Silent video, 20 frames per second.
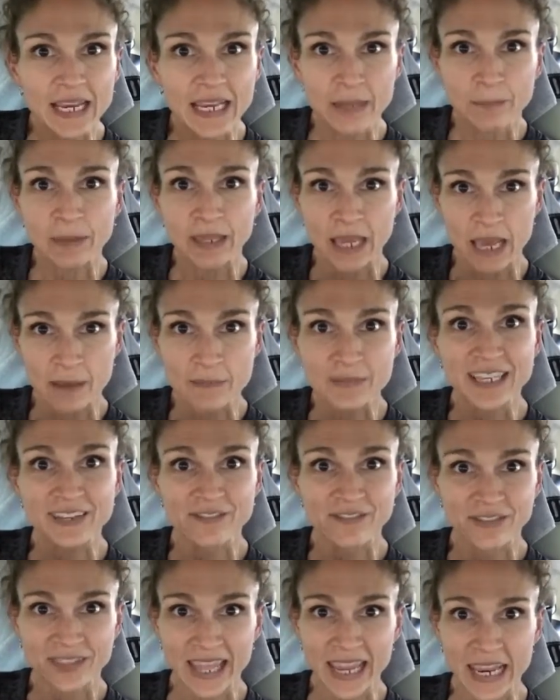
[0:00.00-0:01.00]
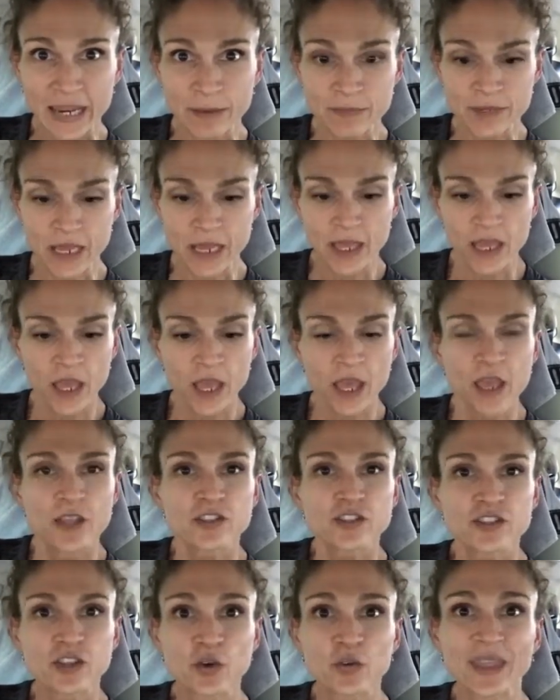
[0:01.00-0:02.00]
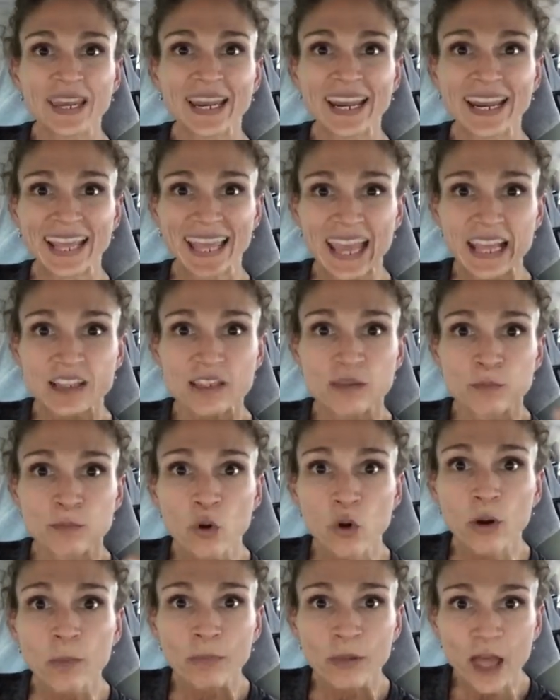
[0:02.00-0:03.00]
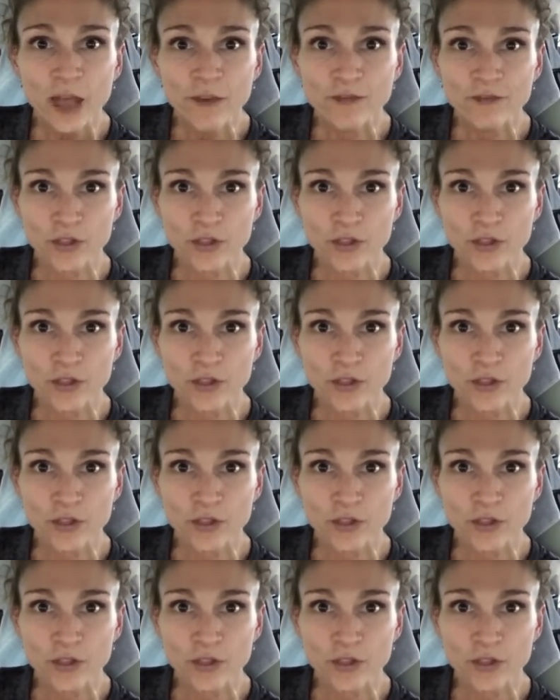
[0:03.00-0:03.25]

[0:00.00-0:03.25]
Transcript: It becomes inflamed so that it gets more blood